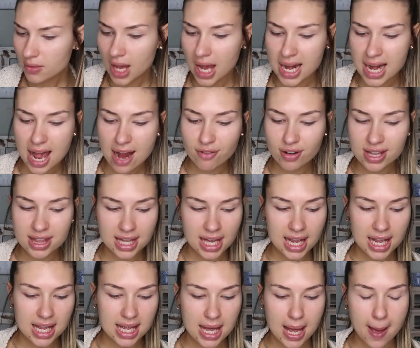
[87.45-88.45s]
and
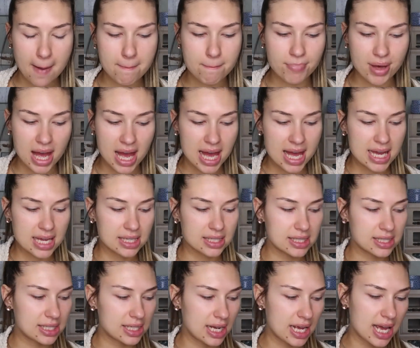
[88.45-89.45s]
everything,
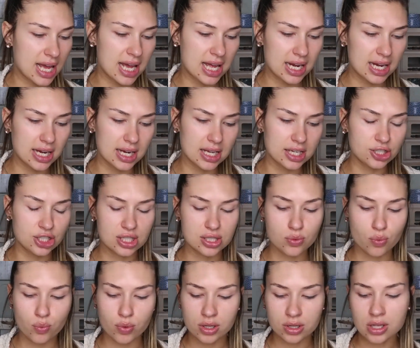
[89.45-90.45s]
but it just
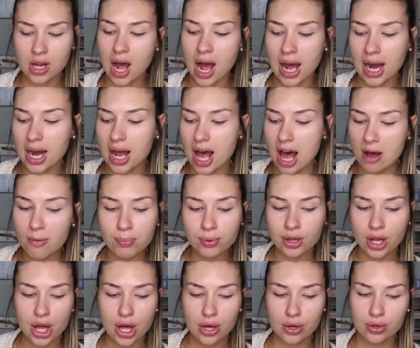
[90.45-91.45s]
will not
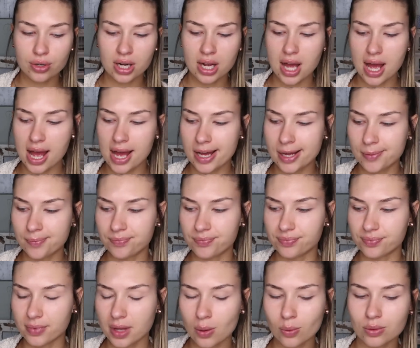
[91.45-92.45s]
upload.
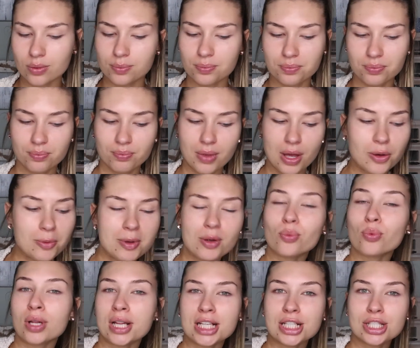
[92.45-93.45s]
It'll be
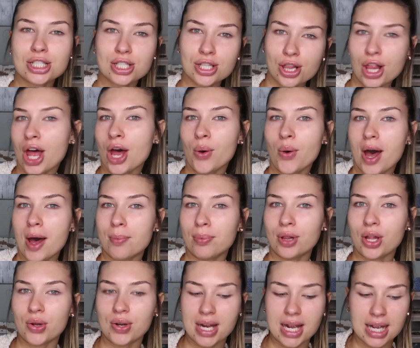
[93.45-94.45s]
really slow
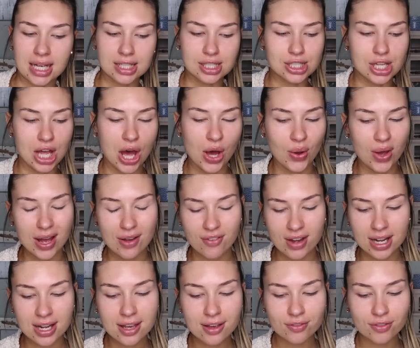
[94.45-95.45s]
uploading. So if
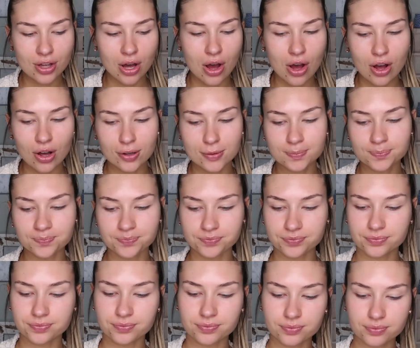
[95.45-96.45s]
any of y'all,
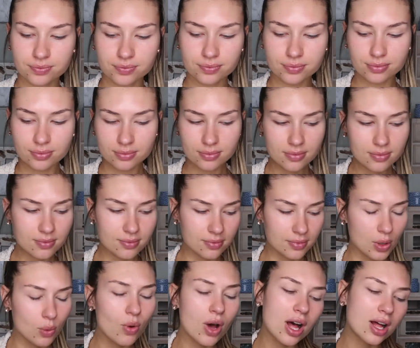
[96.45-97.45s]

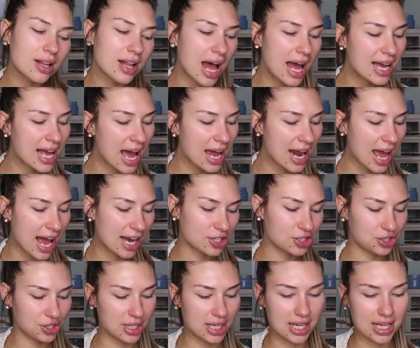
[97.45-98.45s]
well, I kind of
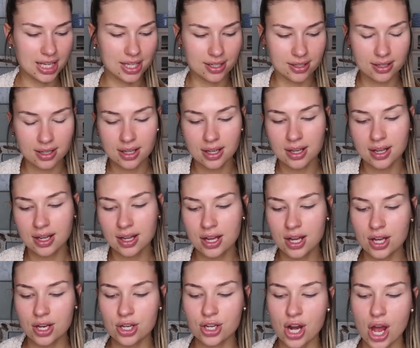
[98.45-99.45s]
actually
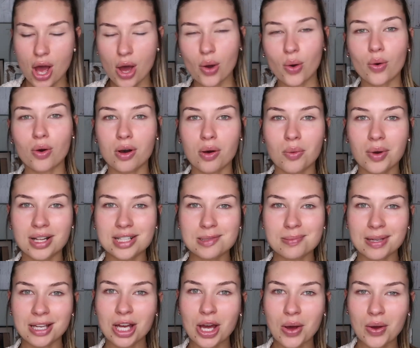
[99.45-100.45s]
know what's
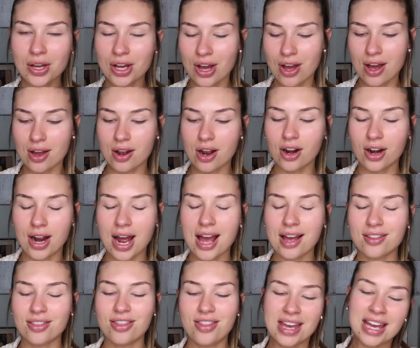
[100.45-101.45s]
been going on, or
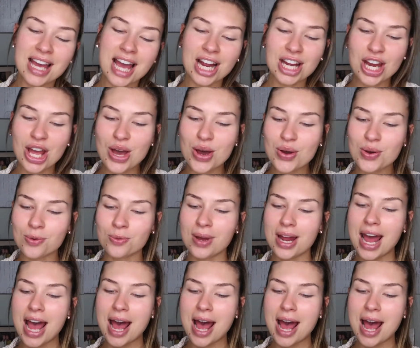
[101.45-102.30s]
I think I know what